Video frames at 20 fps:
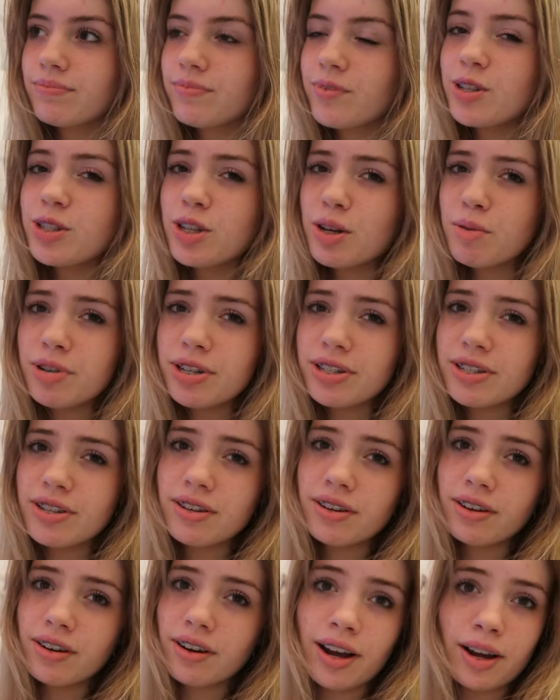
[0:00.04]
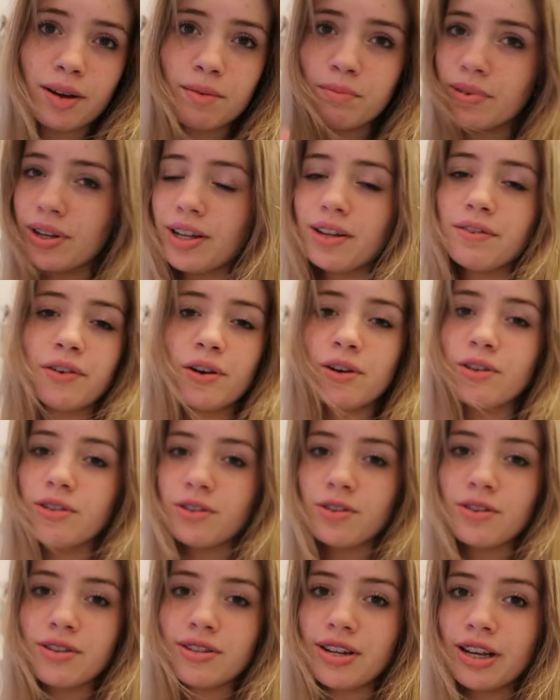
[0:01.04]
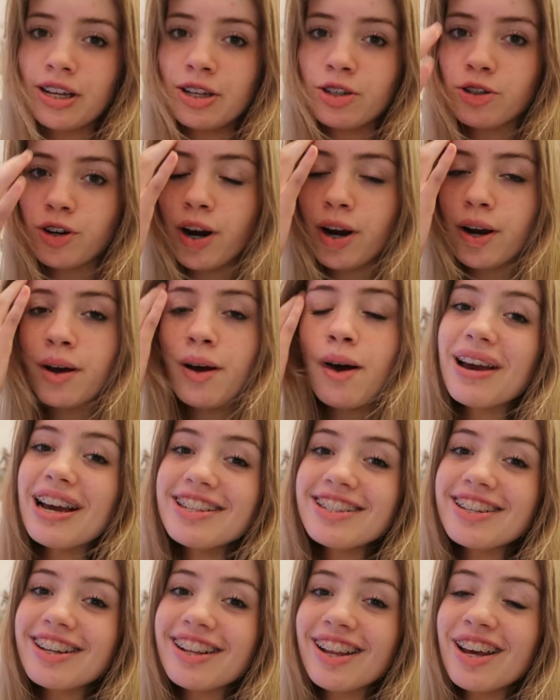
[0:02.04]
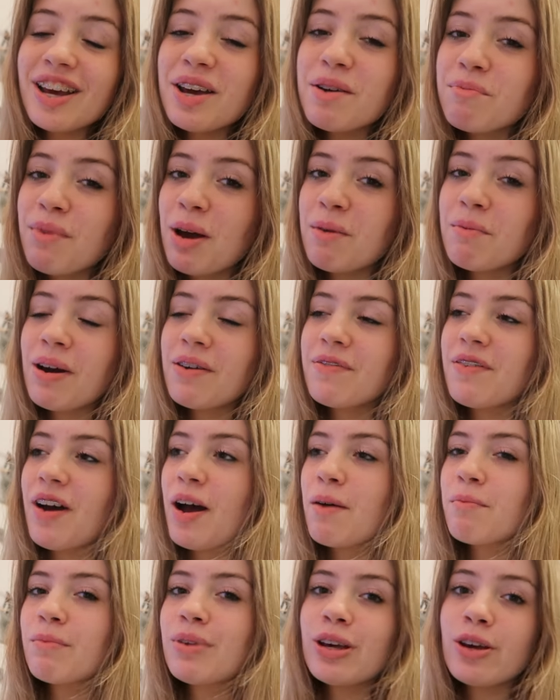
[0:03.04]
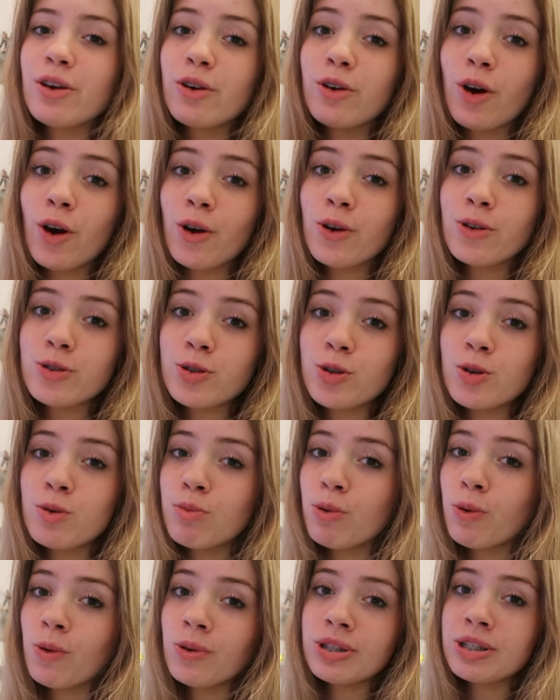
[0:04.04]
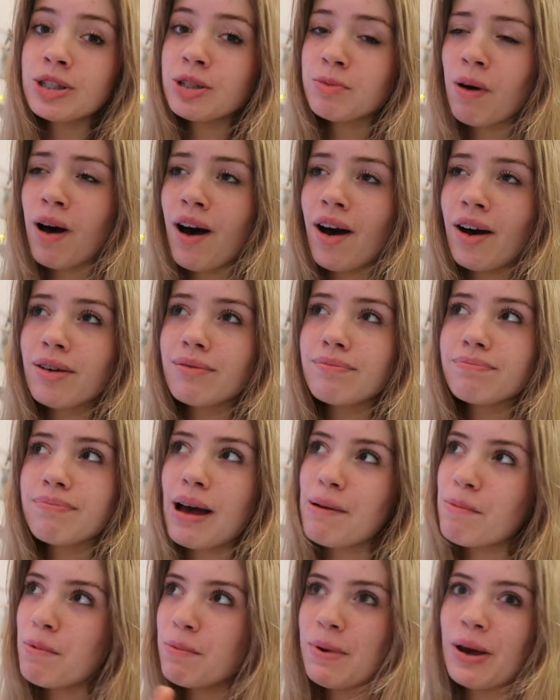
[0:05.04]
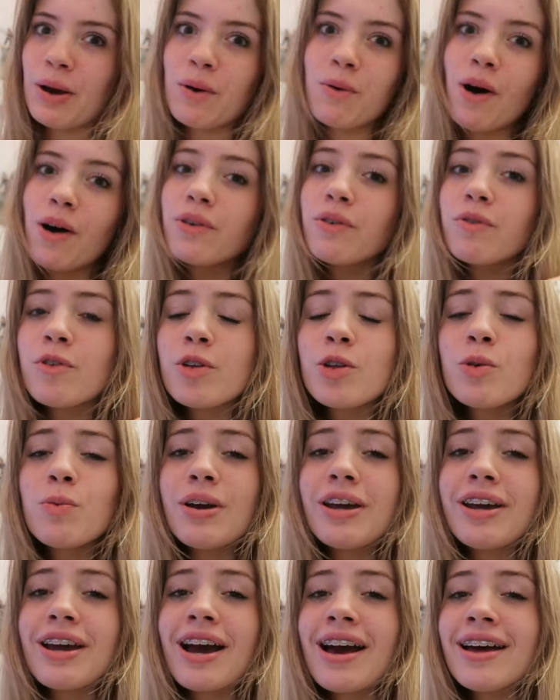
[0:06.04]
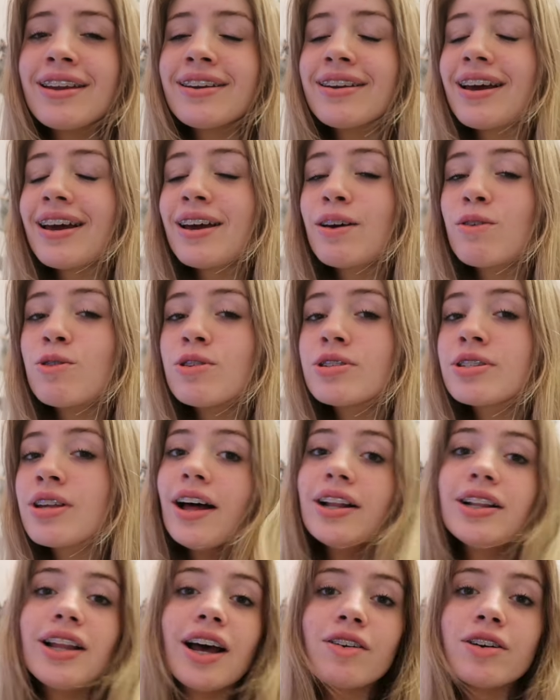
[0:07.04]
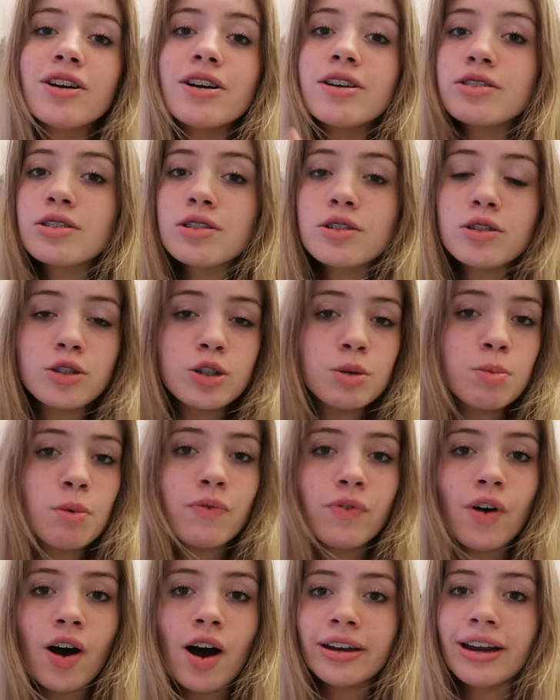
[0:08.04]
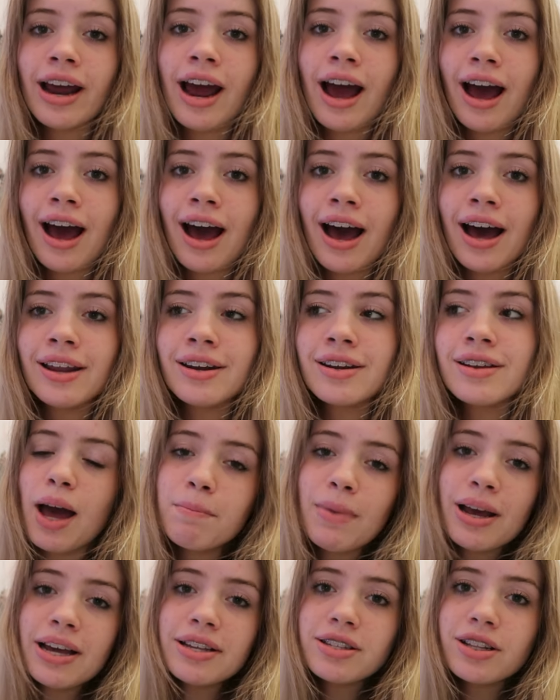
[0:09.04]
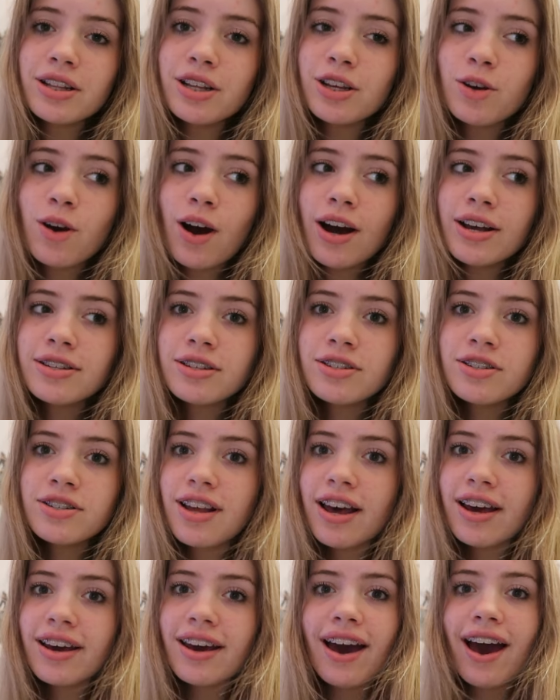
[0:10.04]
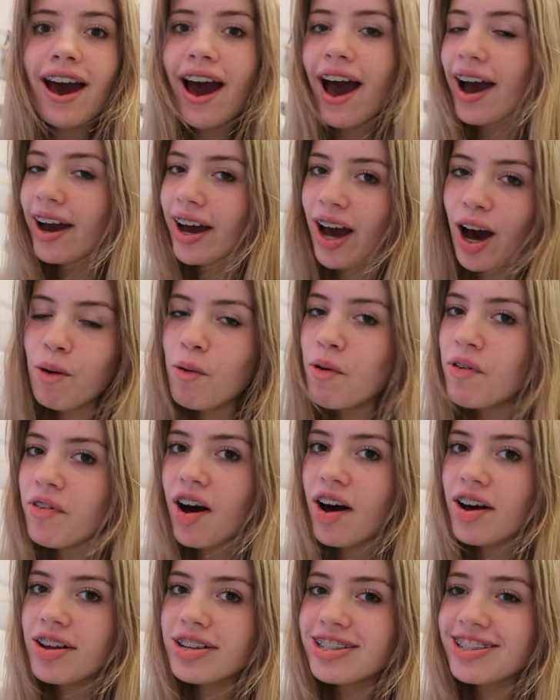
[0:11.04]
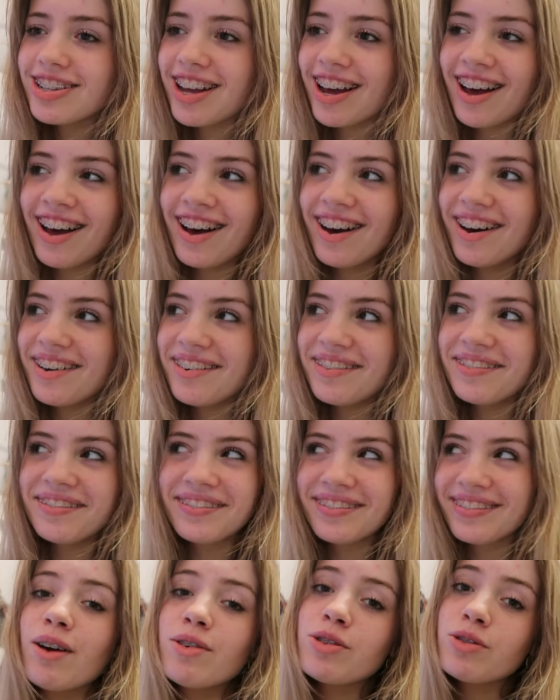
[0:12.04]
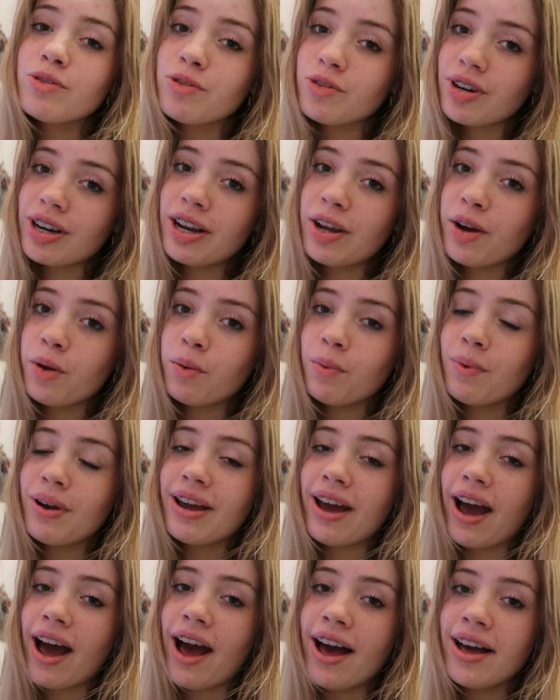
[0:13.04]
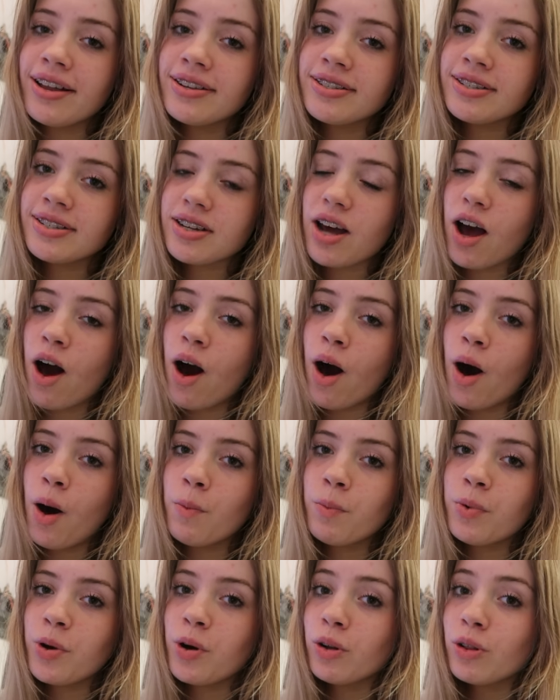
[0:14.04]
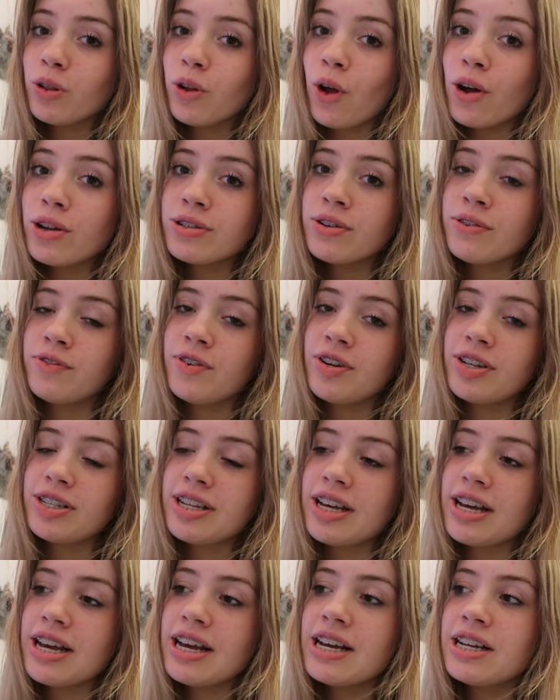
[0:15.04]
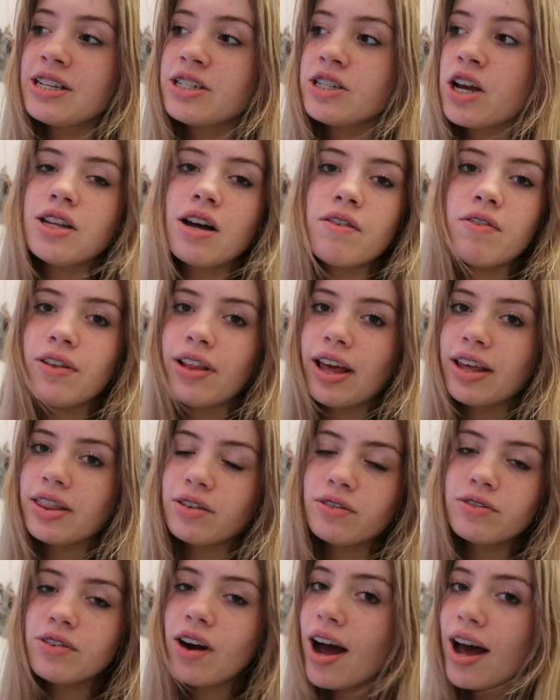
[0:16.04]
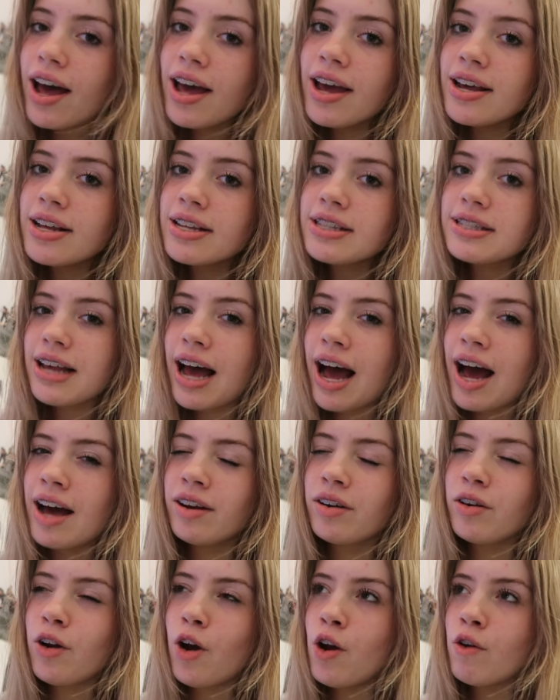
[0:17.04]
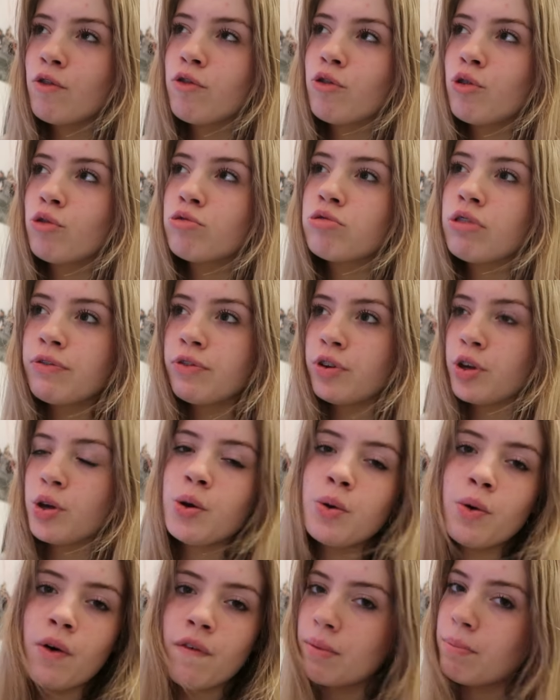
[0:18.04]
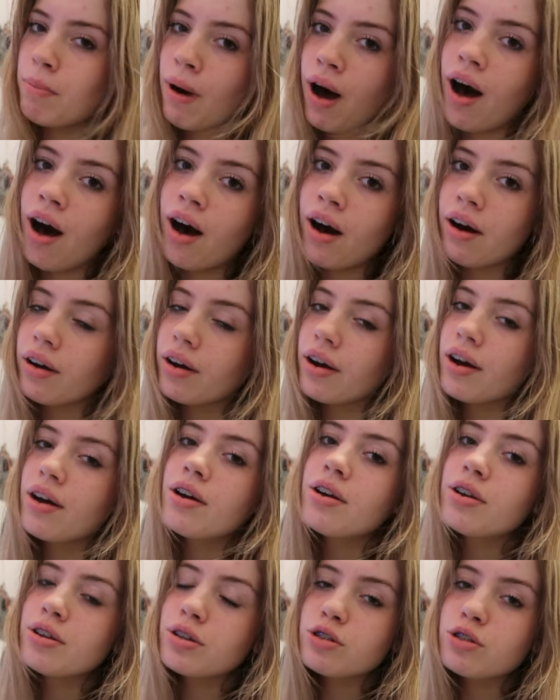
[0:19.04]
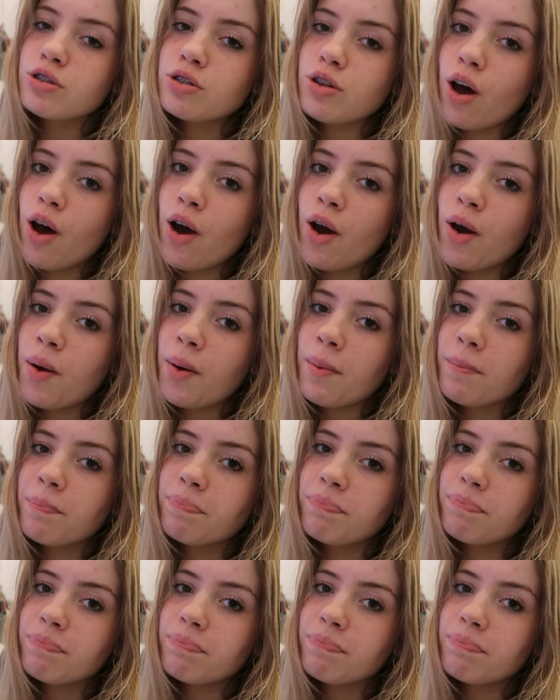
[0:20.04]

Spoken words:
For some reason, I completely forgot to do this intro. Basically, me and my family go to Paultons Park, Peppa Pig World for the weekend. It was hilarious, super fun, and basically you guys can just like hang out with us. It was a really good weekend. We got lots of footage, stuff on like the rides, and an overall review of the park. So,